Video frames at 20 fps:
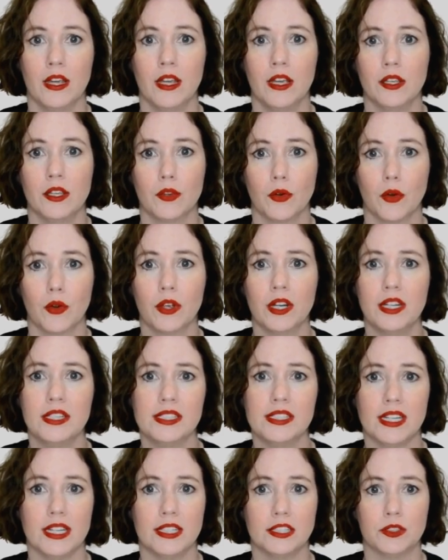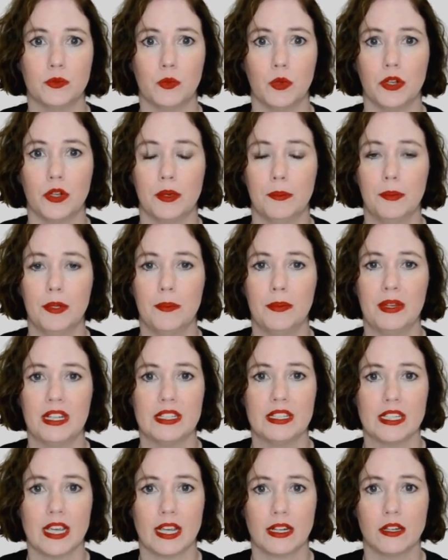Your organization will implement
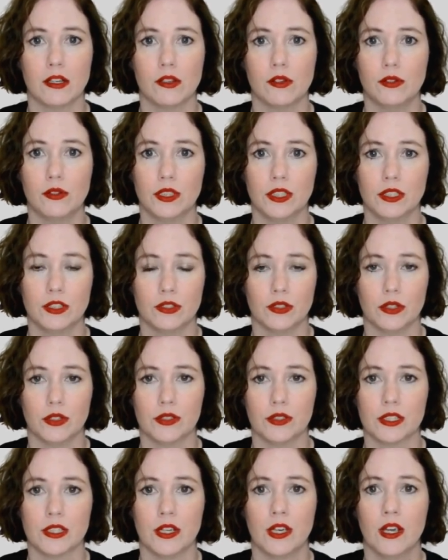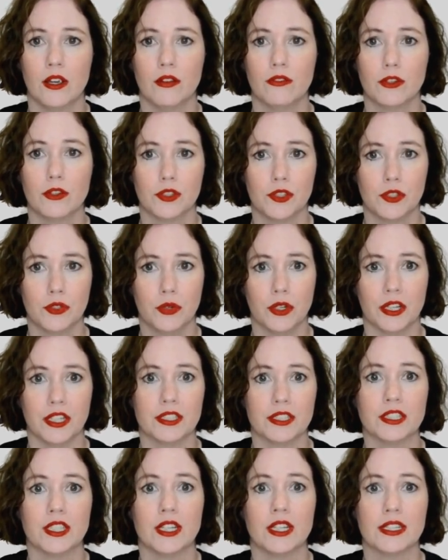technical controls for
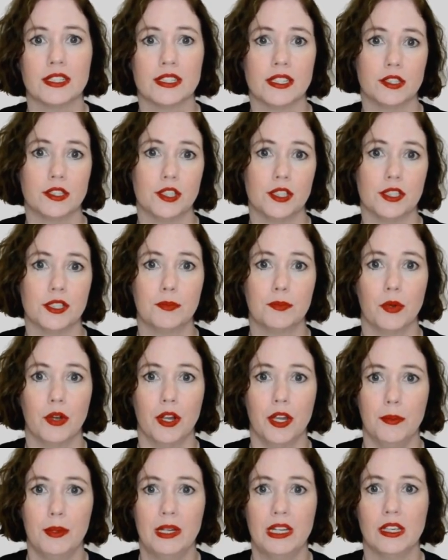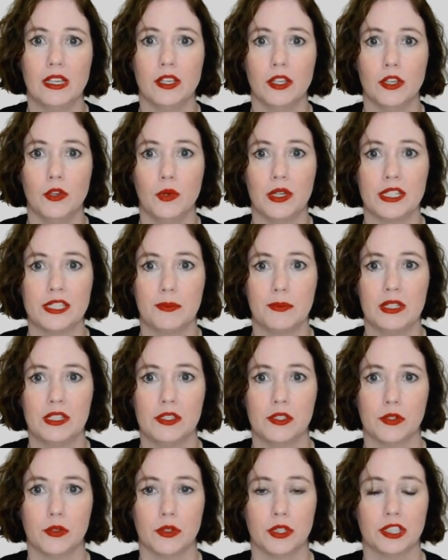storage, such as prohibiting a USB
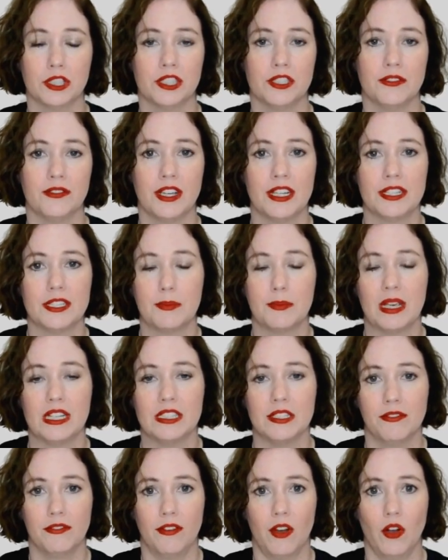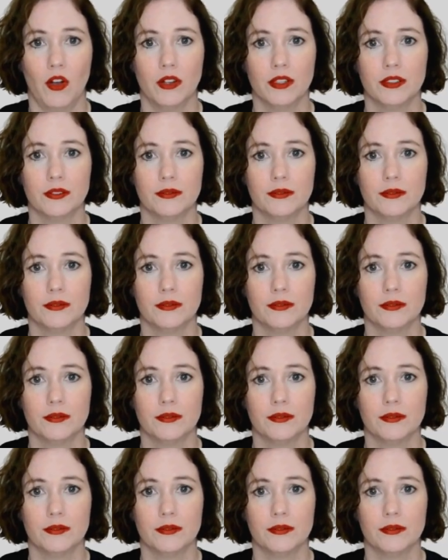storage device by default.